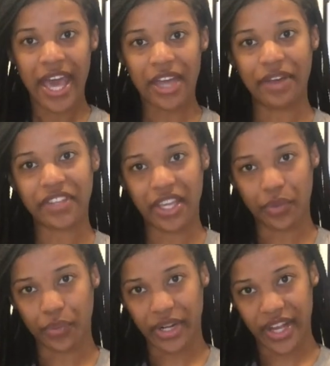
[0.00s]
and you have to
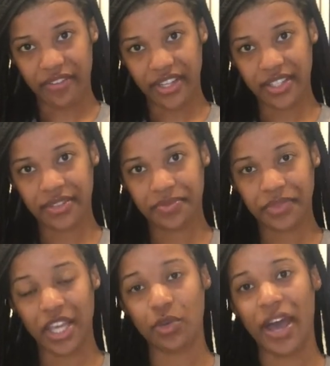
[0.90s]
get rid of it.
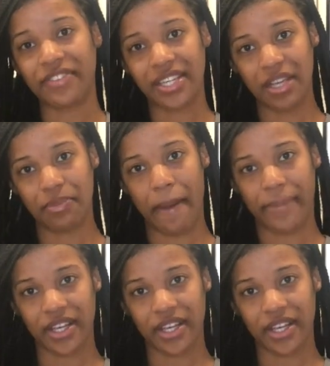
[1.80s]
And you have to keep that